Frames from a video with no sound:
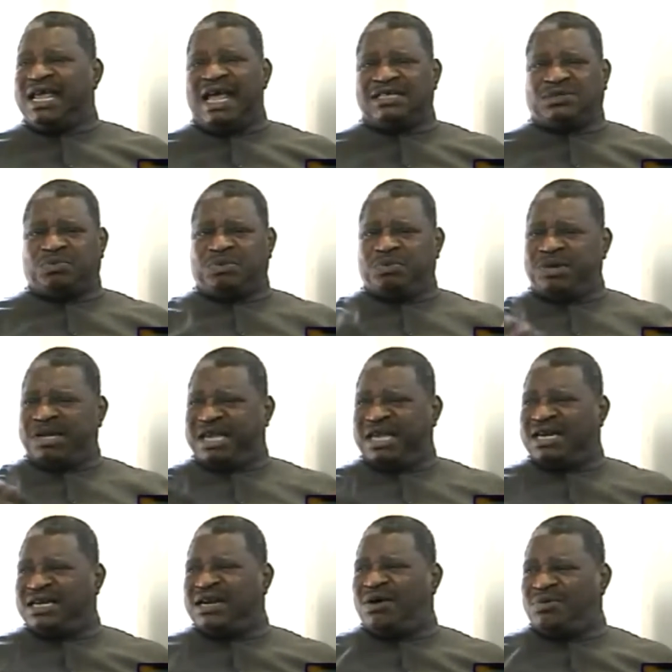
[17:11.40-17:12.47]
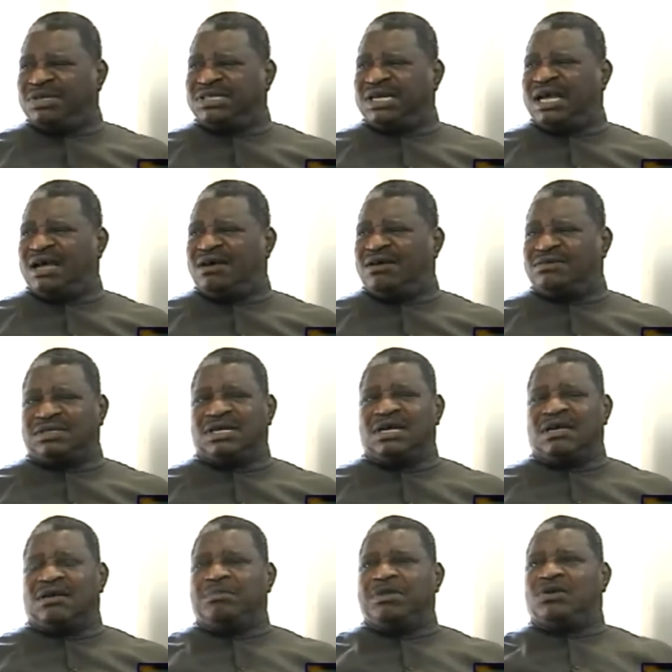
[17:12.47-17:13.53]
yes, we're killing ourselves mm -hmm.
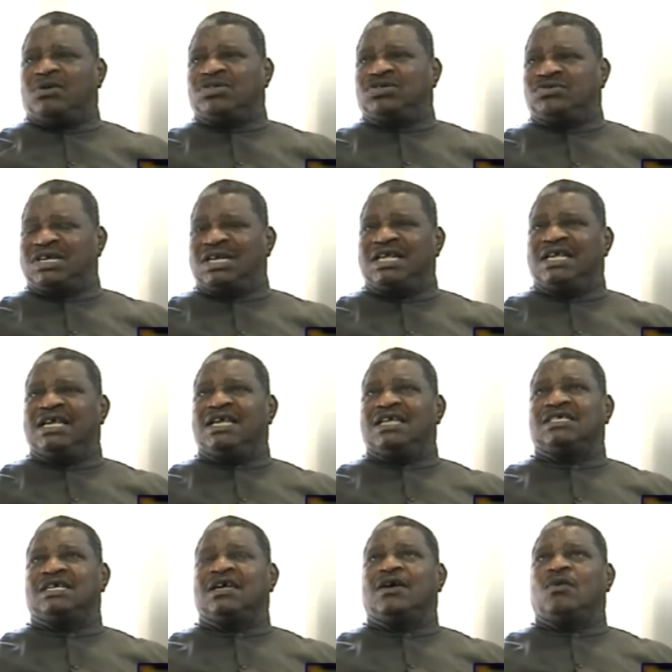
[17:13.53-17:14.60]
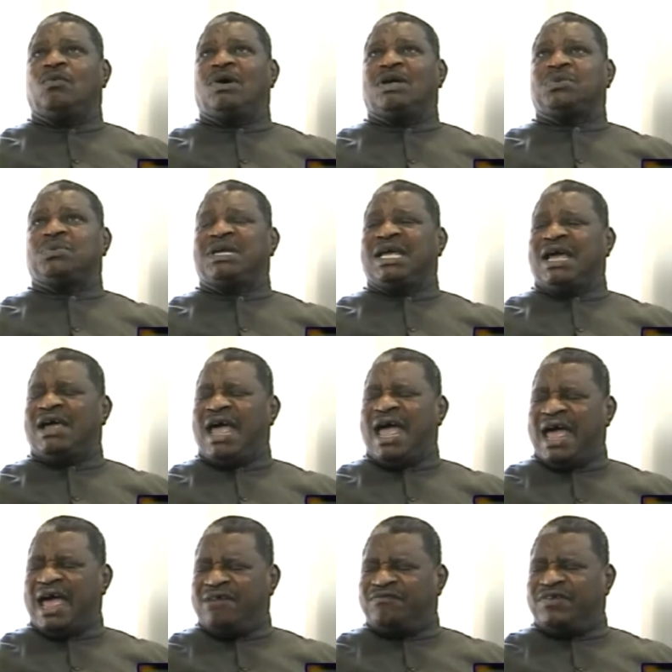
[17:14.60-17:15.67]
because really is what we
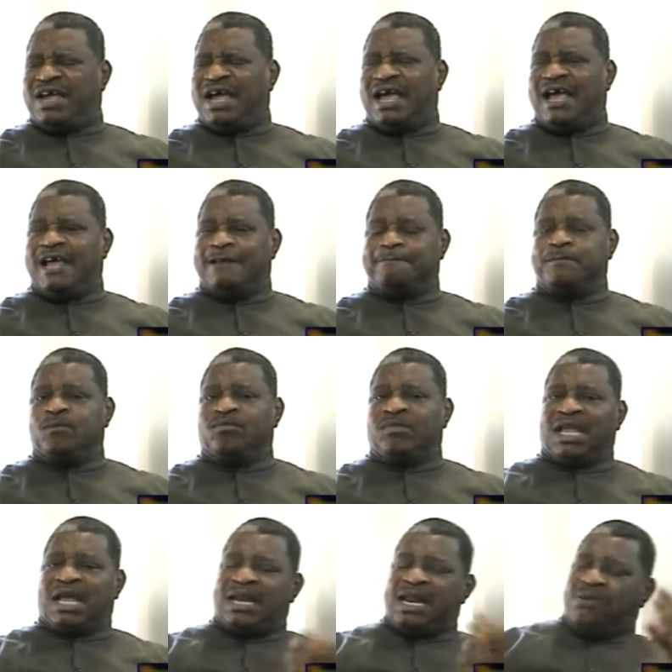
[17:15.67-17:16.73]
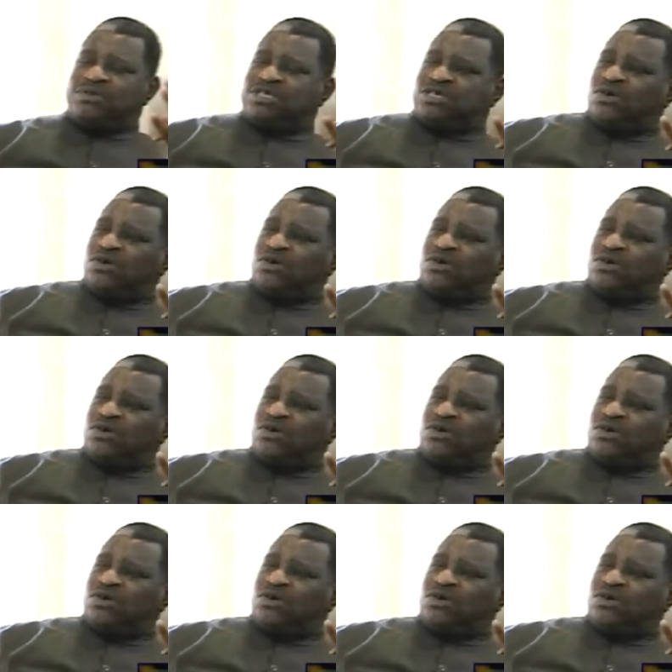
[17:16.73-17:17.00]
have had. And I was